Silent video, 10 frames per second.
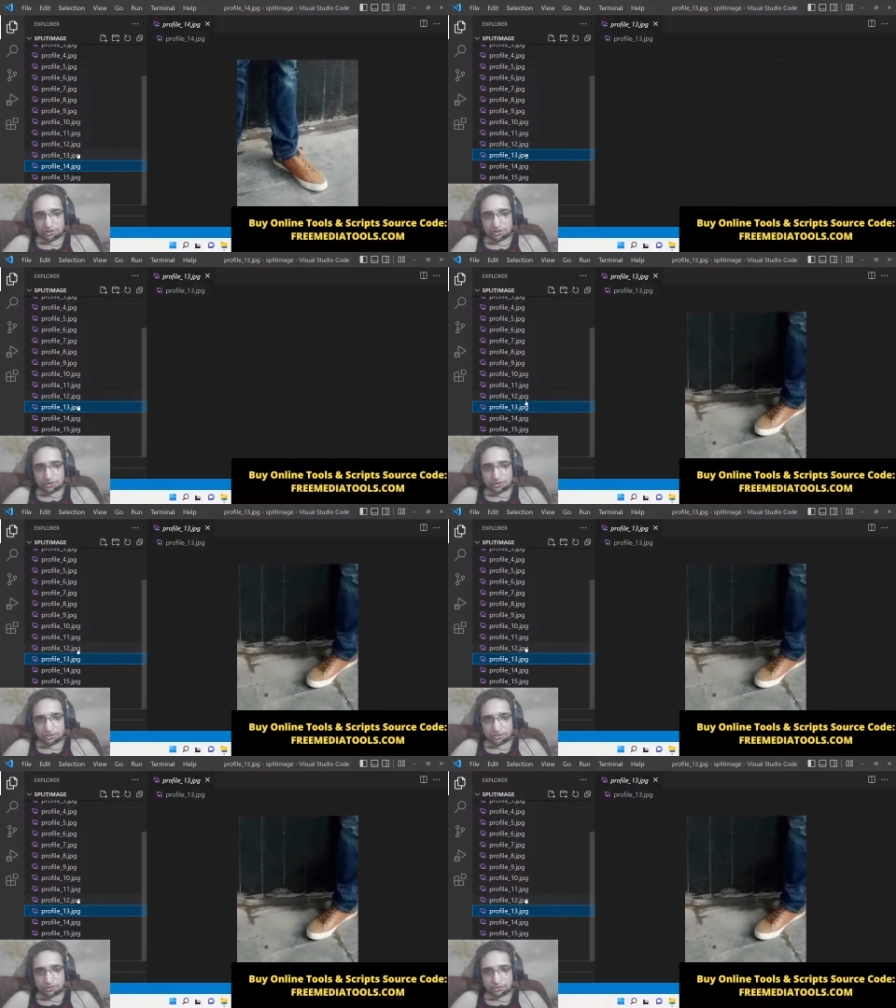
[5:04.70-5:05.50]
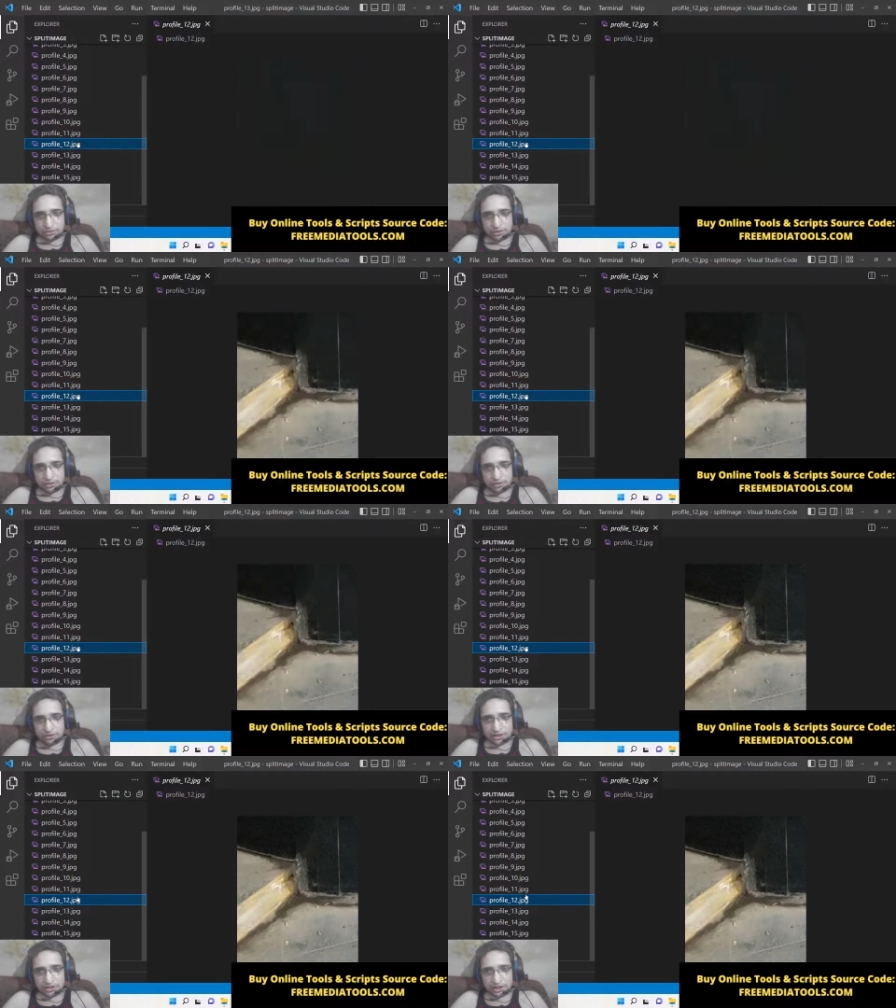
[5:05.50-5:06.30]
So you can
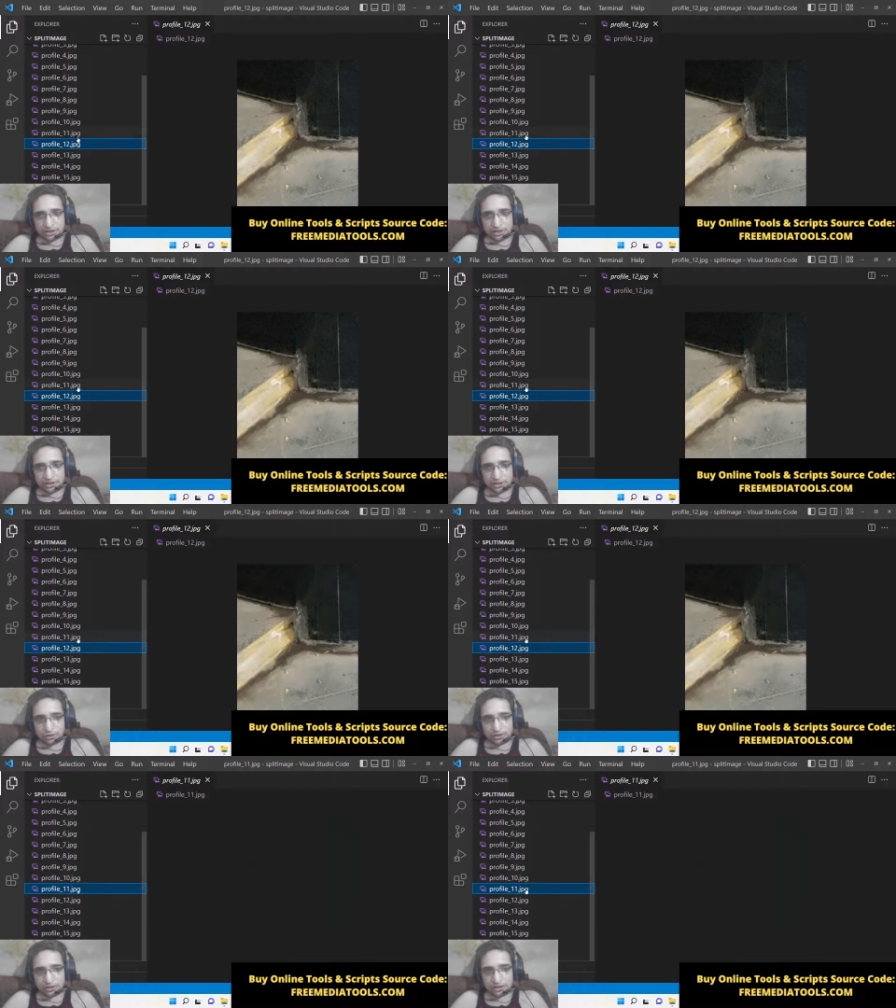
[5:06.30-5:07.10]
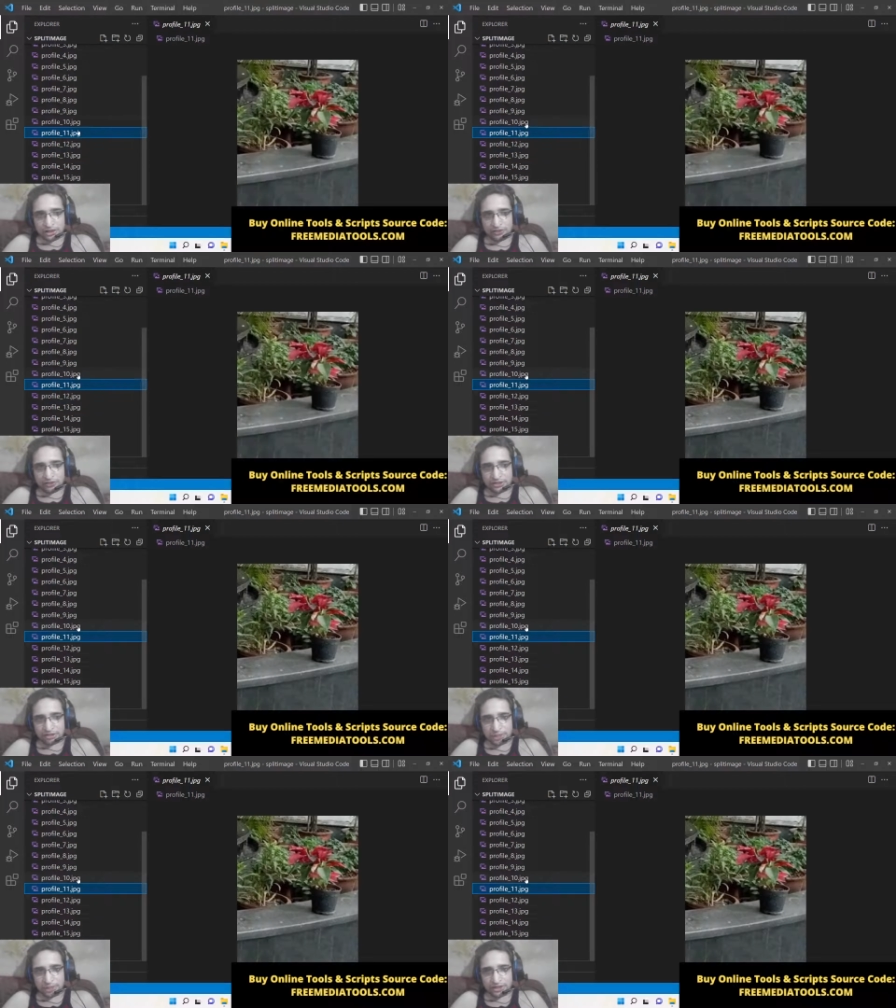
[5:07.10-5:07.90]
see that it all even
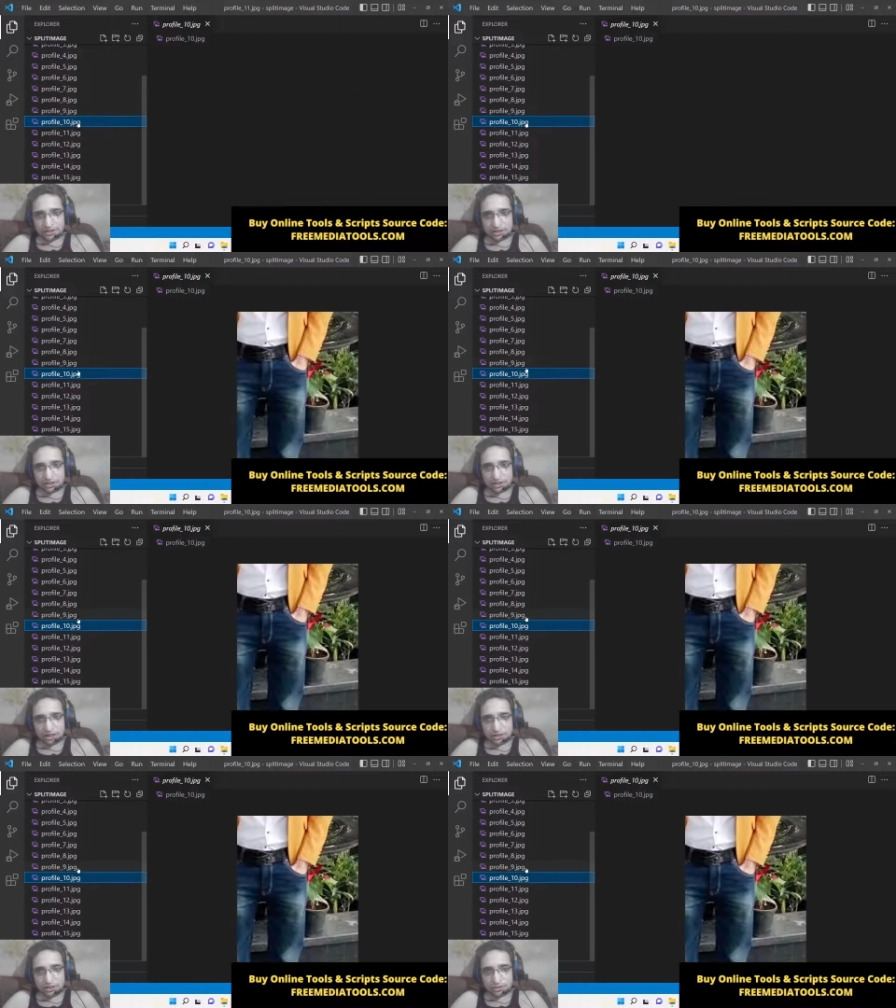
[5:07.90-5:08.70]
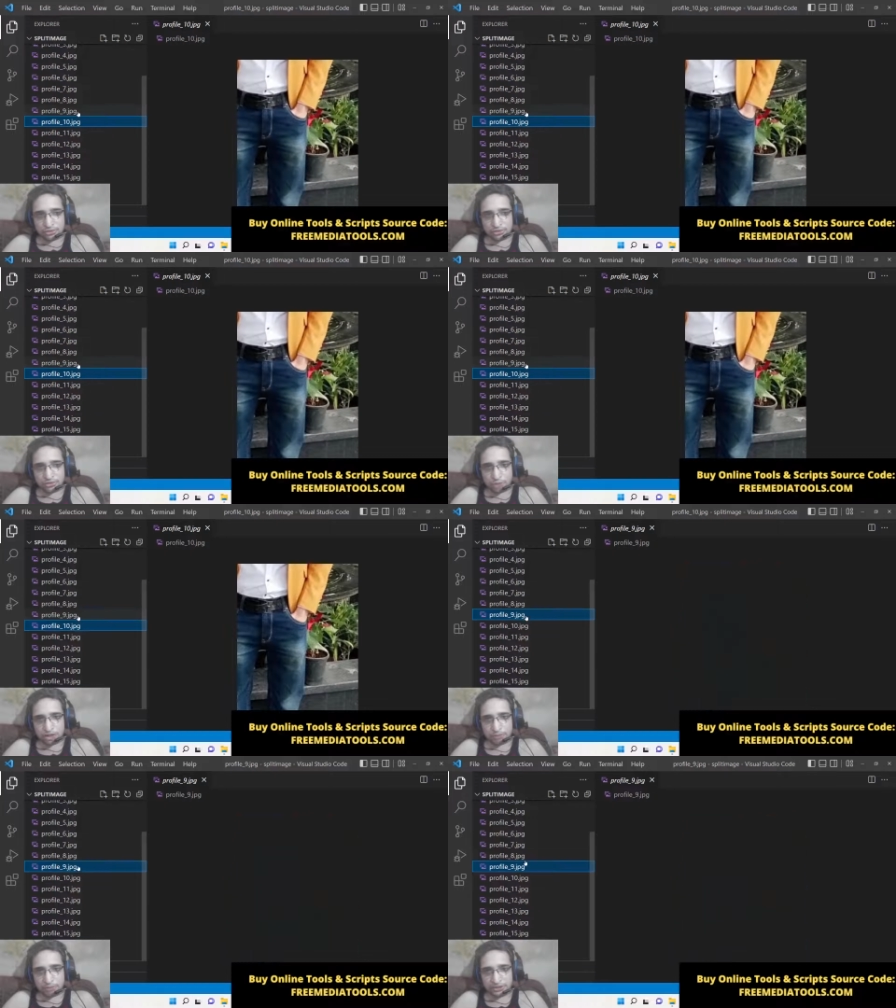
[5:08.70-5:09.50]
split it into
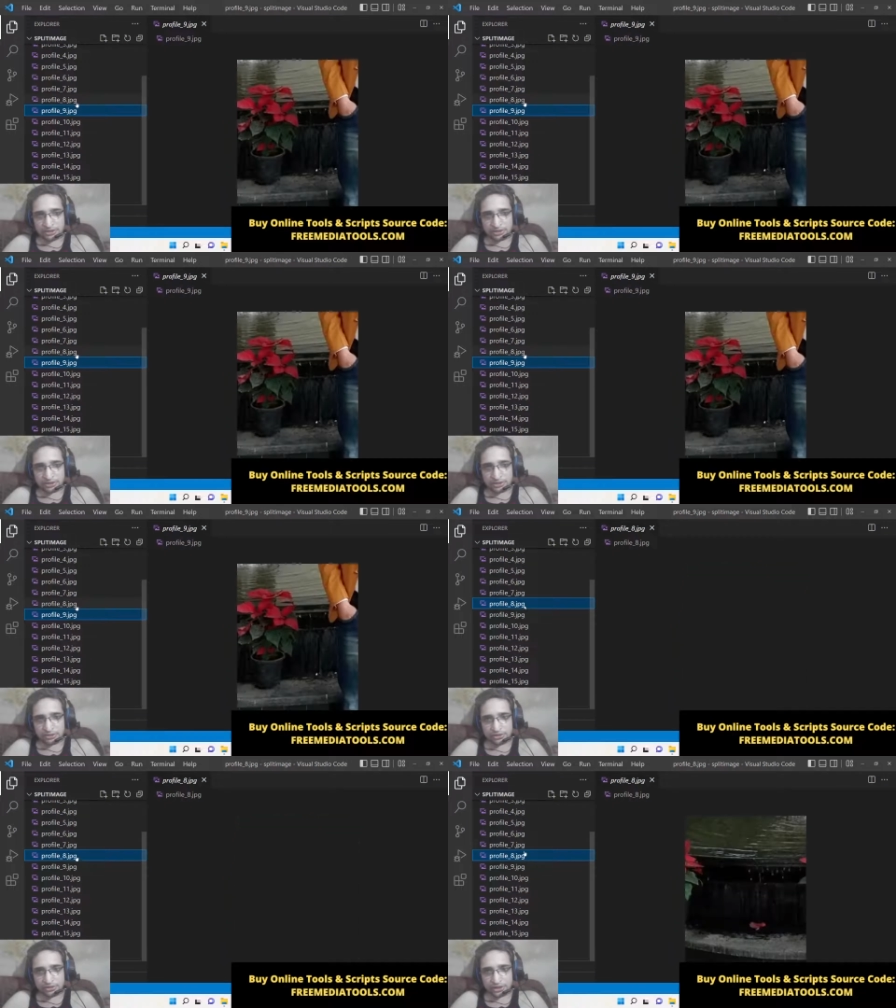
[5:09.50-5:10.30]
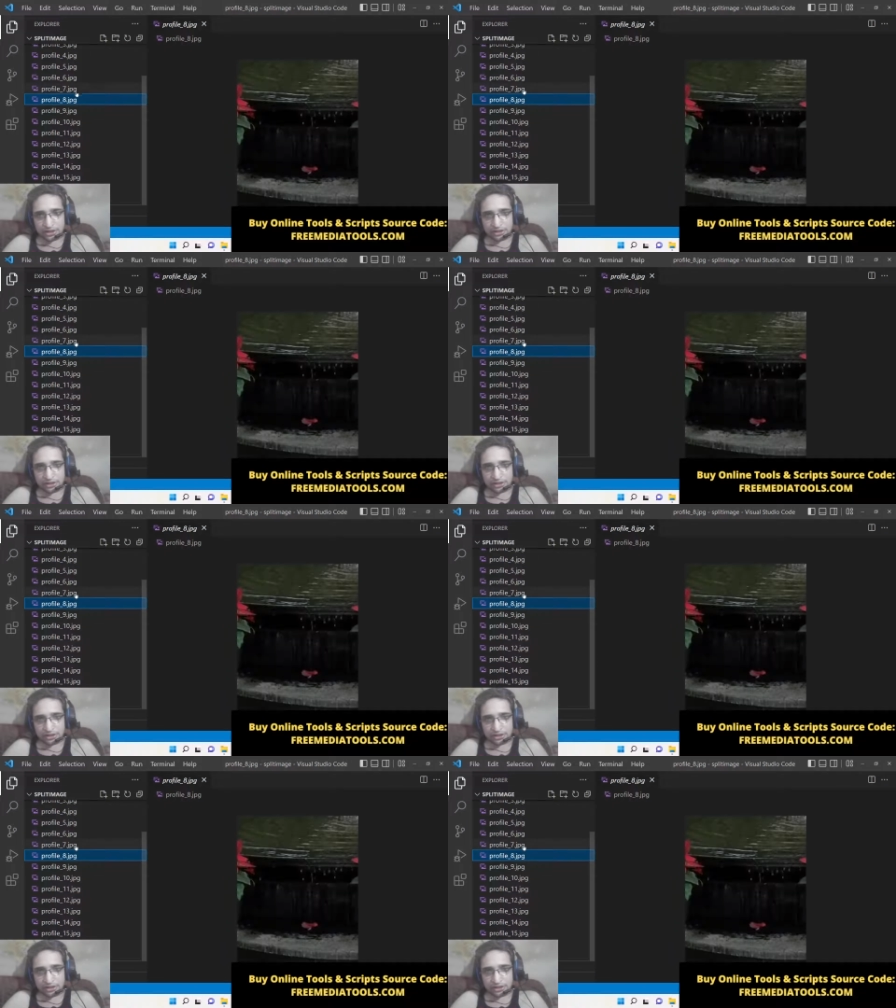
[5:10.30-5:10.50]
smaller pieces. You can see that.